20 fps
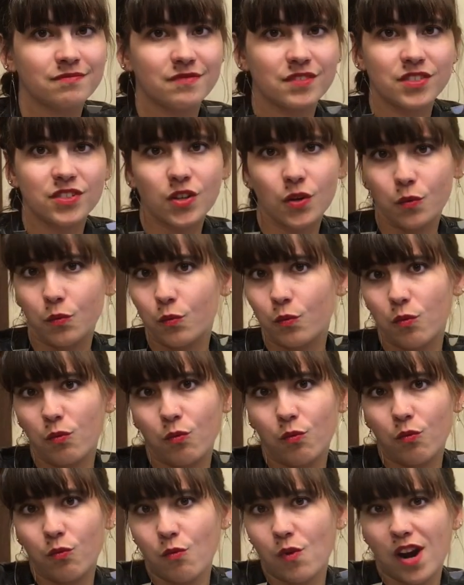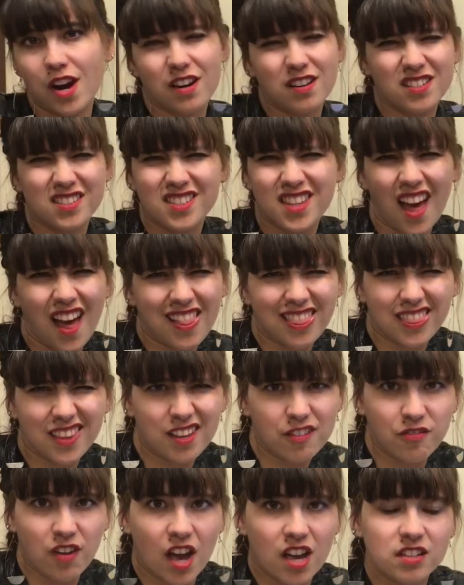So where does that
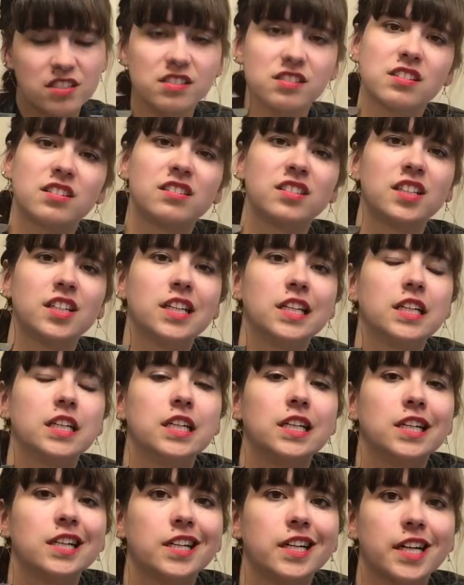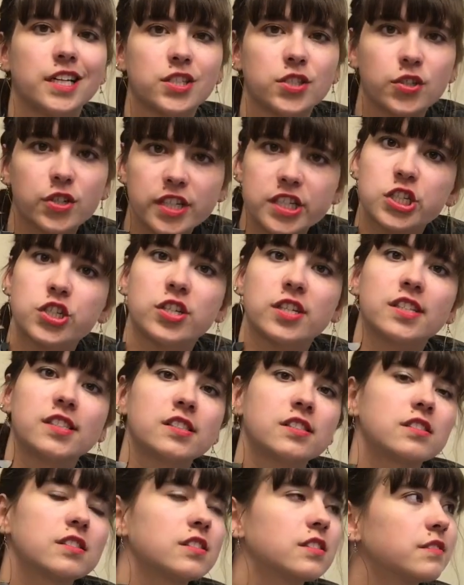leave us as
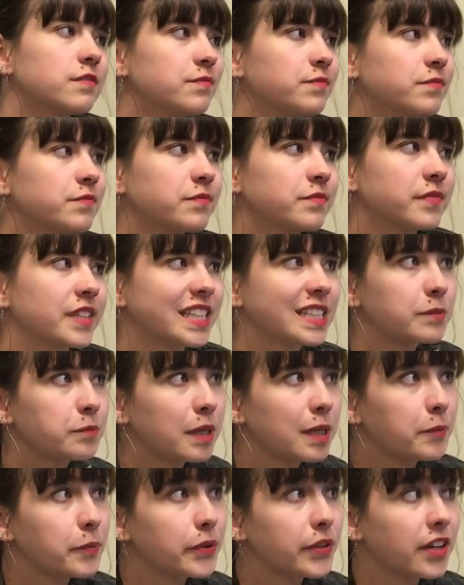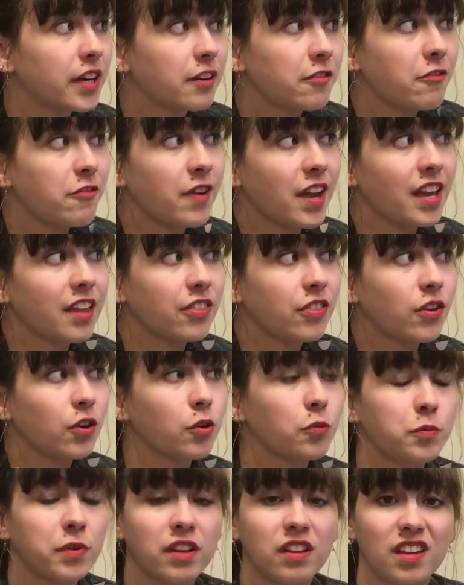Christians, as people of faith
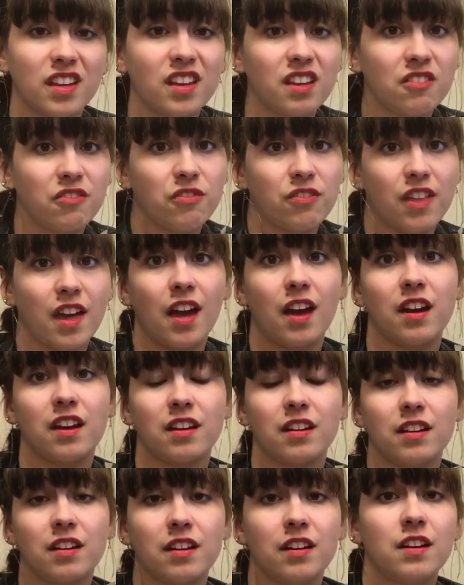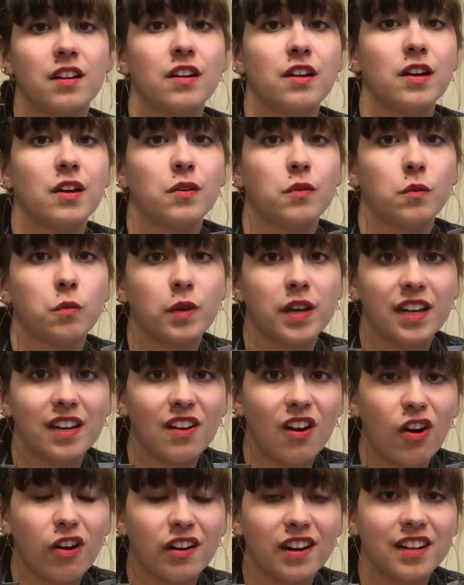who believe that
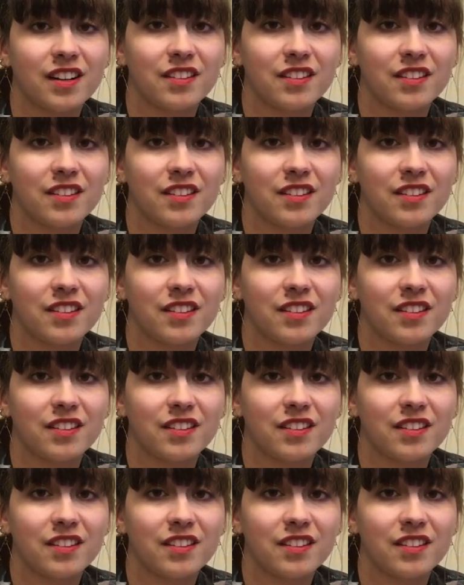we are